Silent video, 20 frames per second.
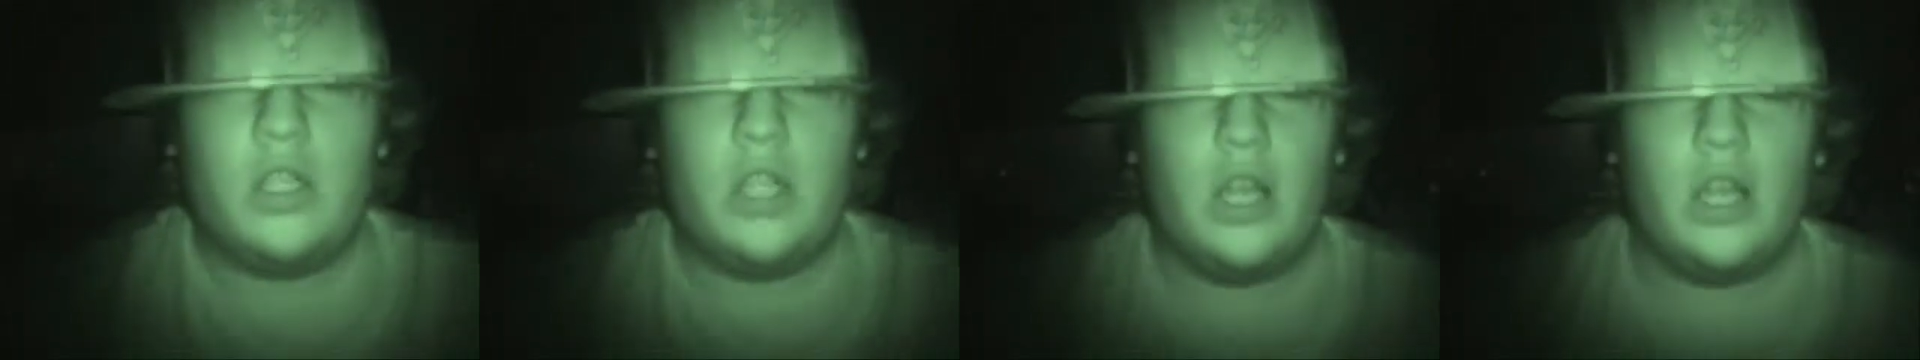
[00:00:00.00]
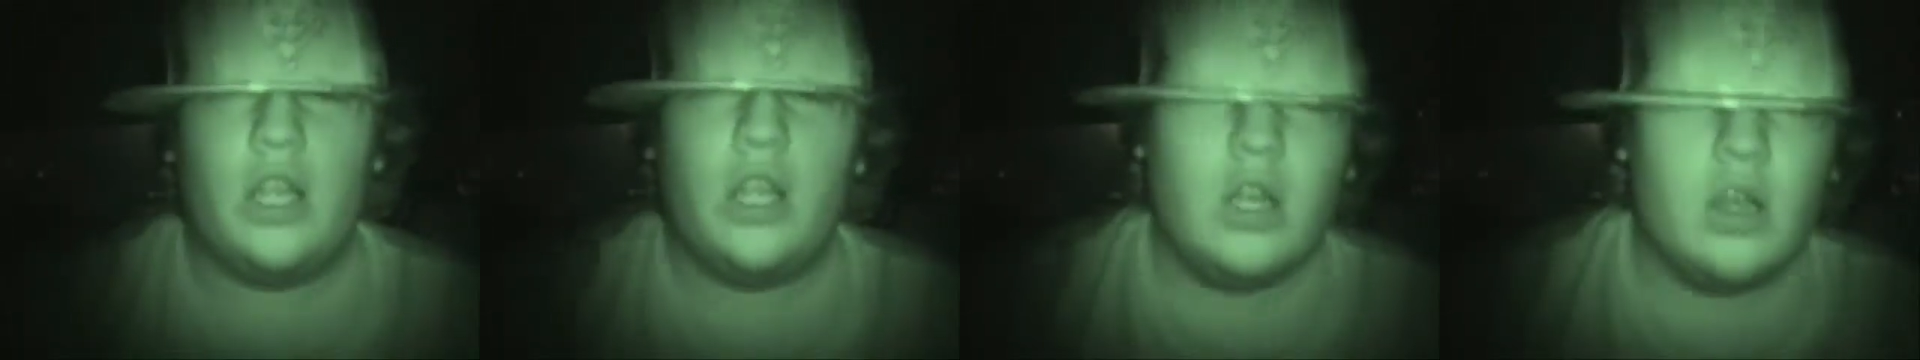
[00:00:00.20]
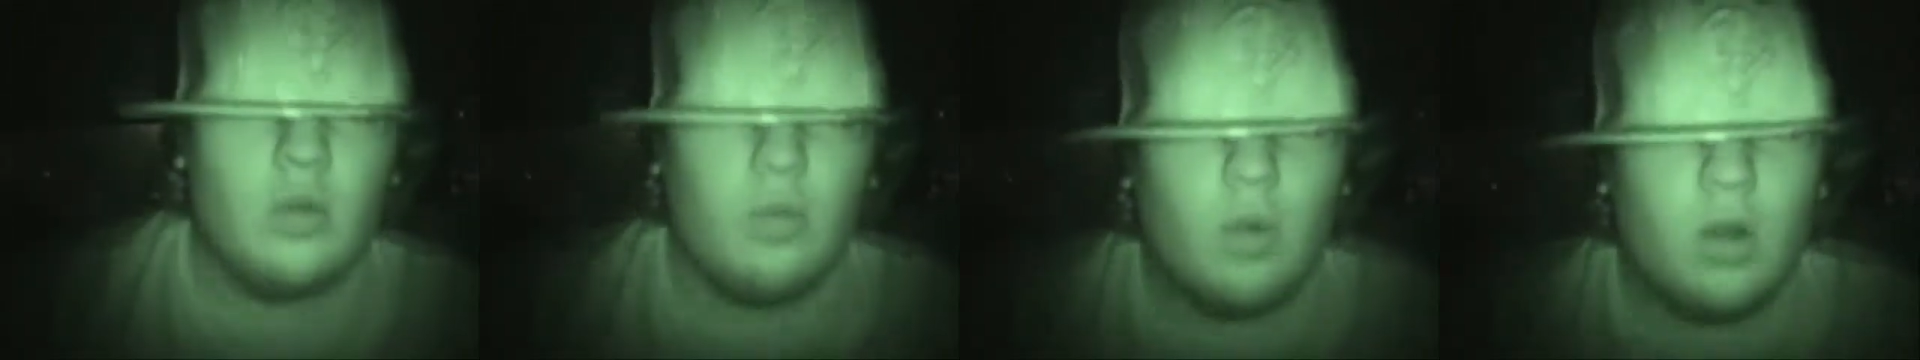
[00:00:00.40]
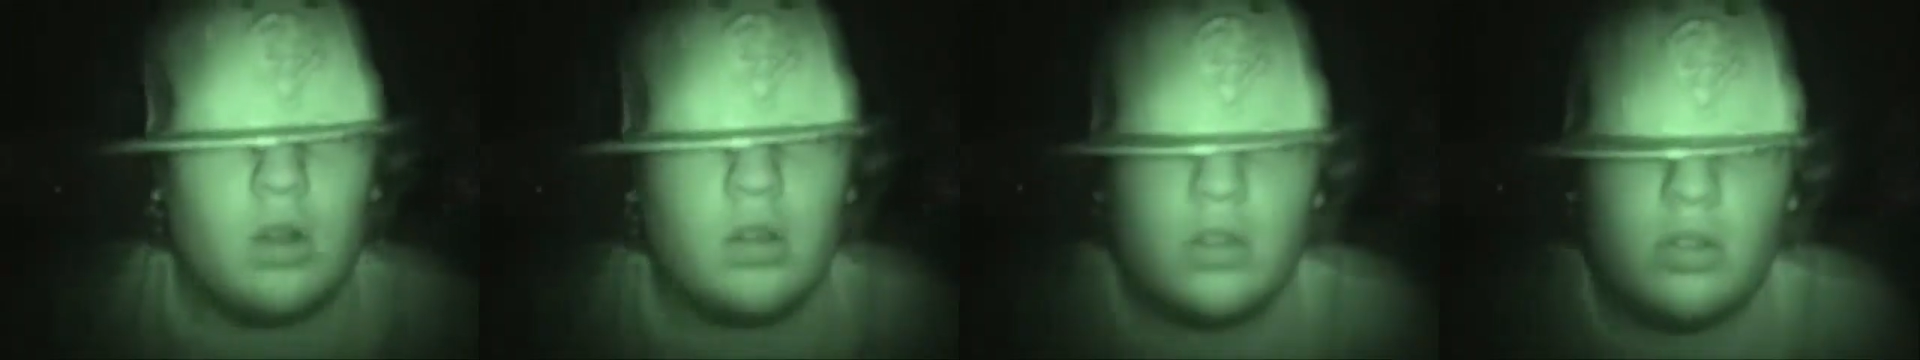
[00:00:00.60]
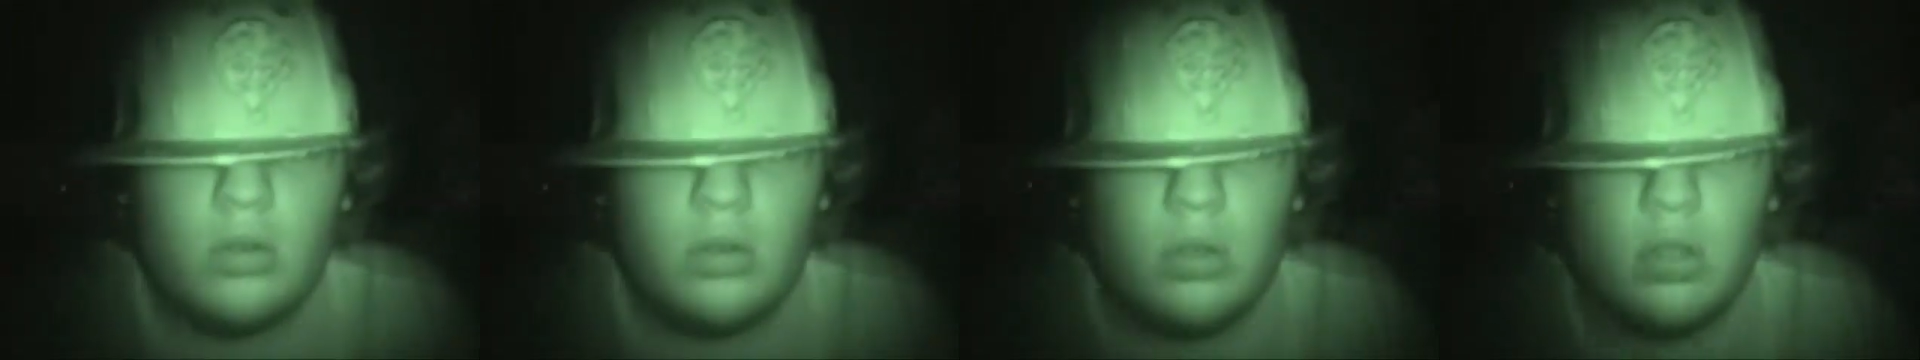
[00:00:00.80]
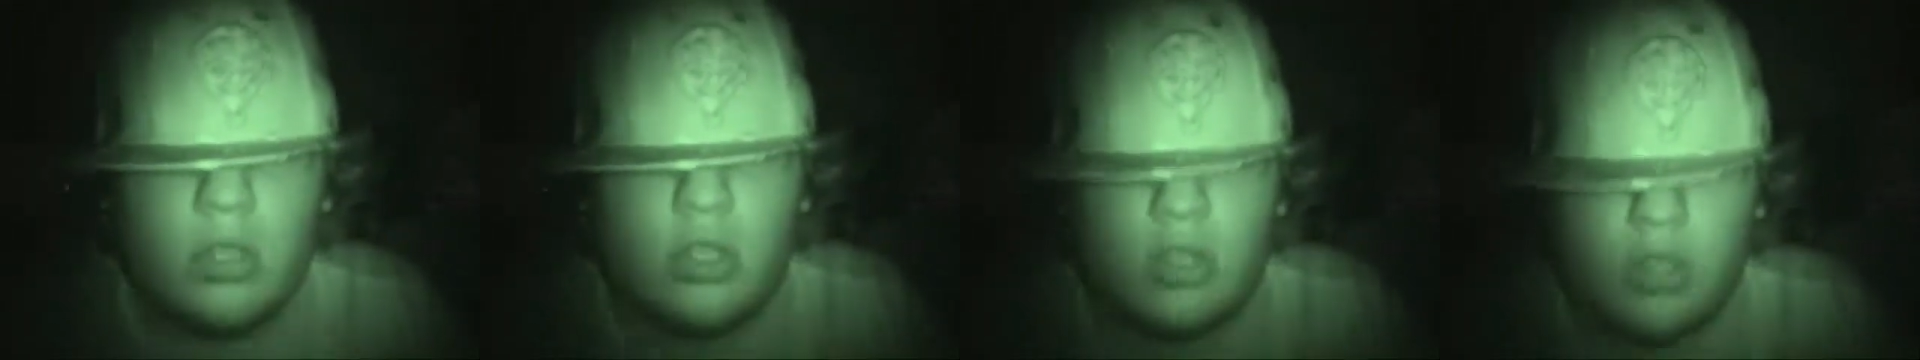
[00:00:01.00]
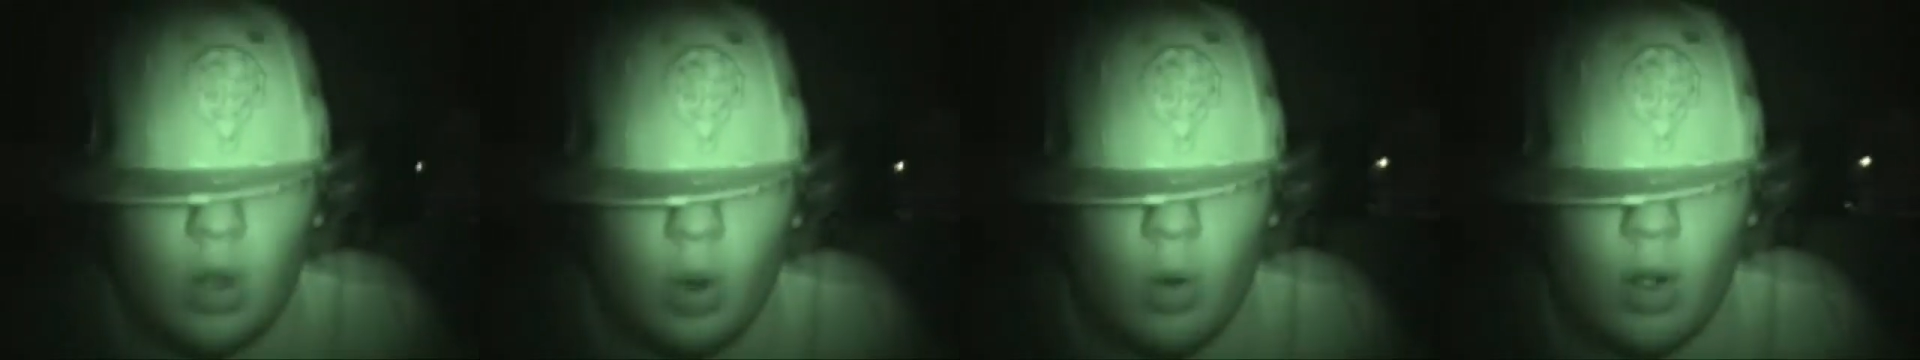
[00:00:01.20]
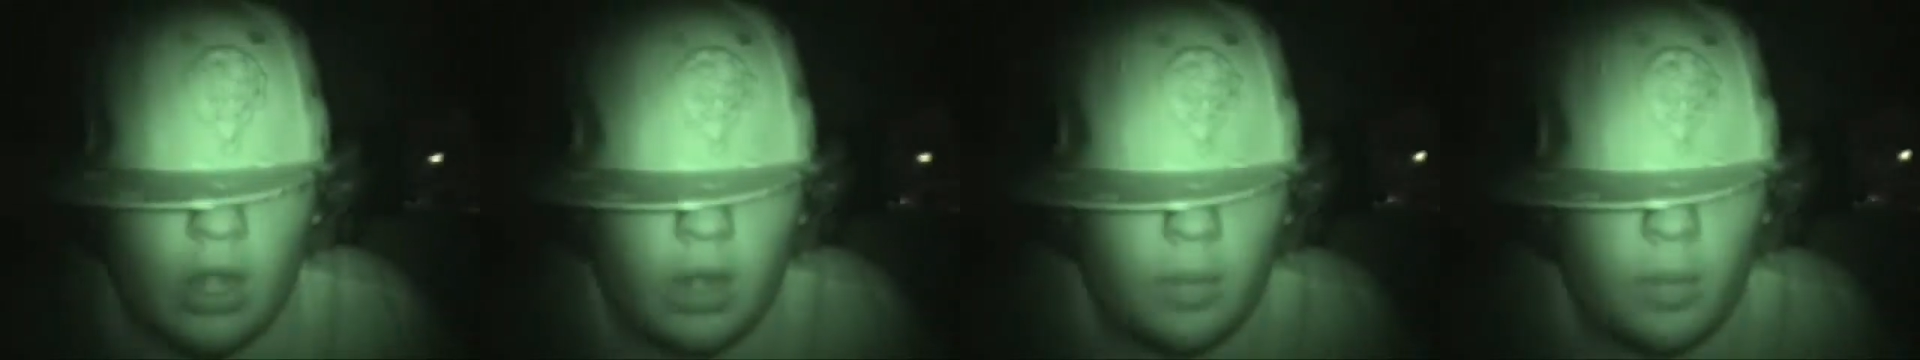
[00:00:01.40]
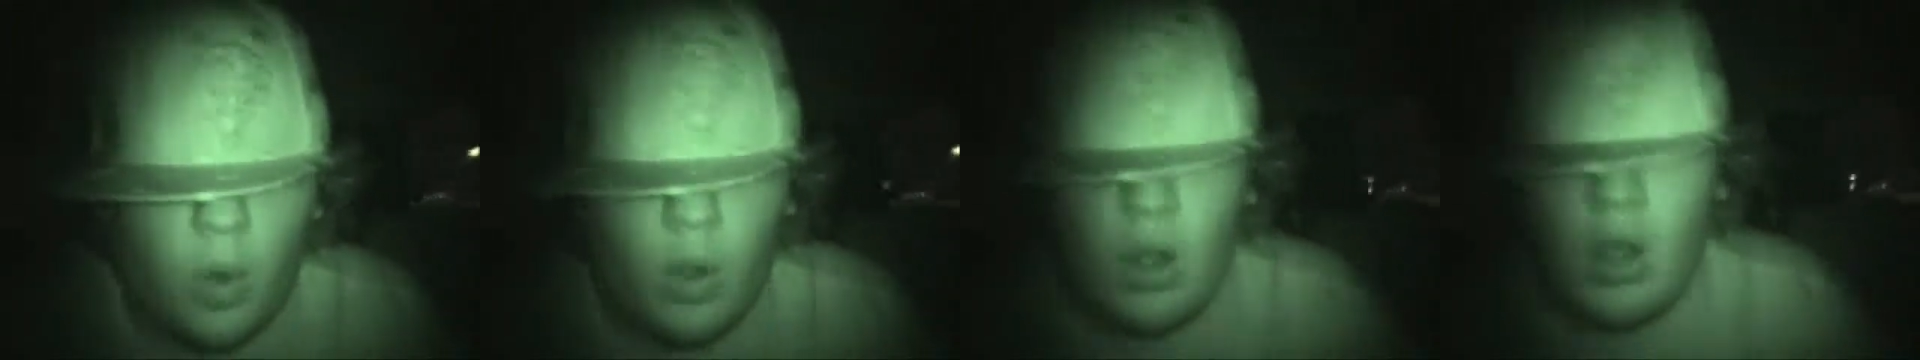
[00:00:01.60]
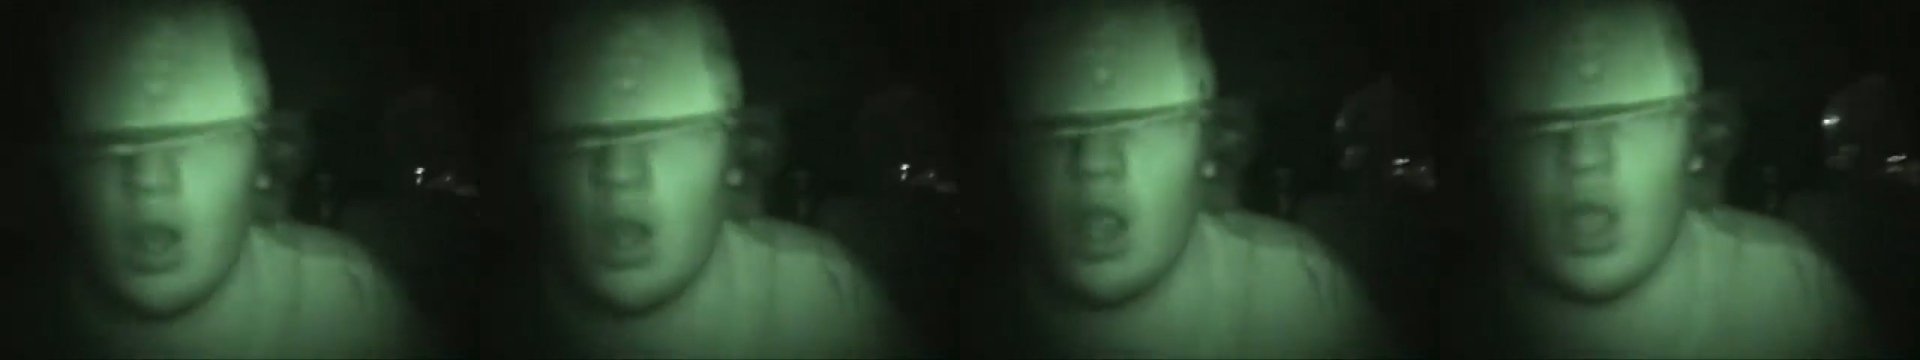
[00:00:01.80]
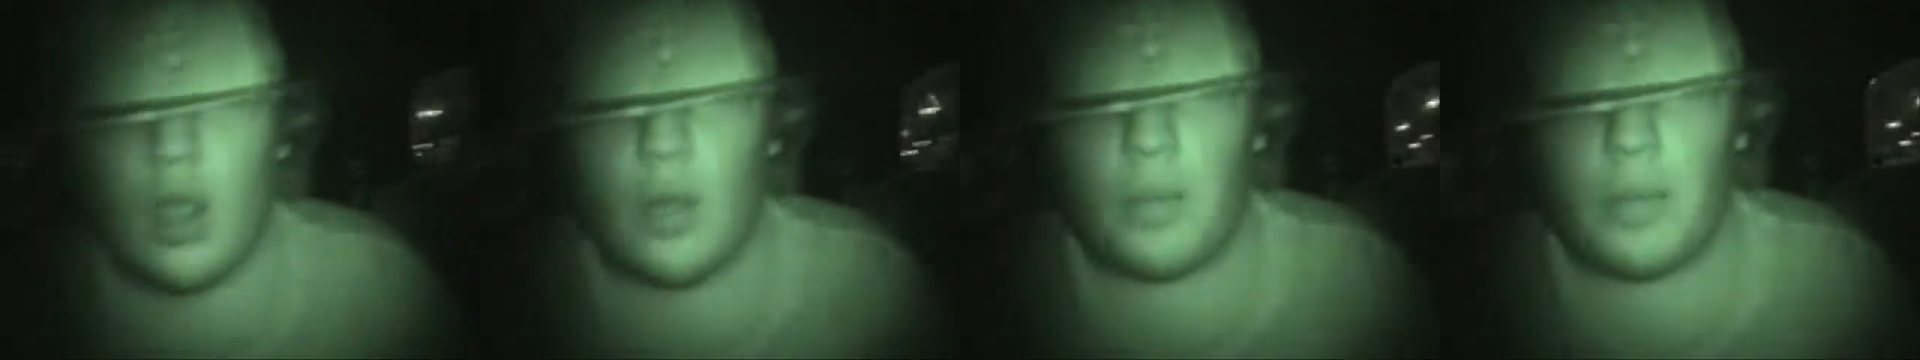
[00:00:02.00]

said he didn't want to do this show anymore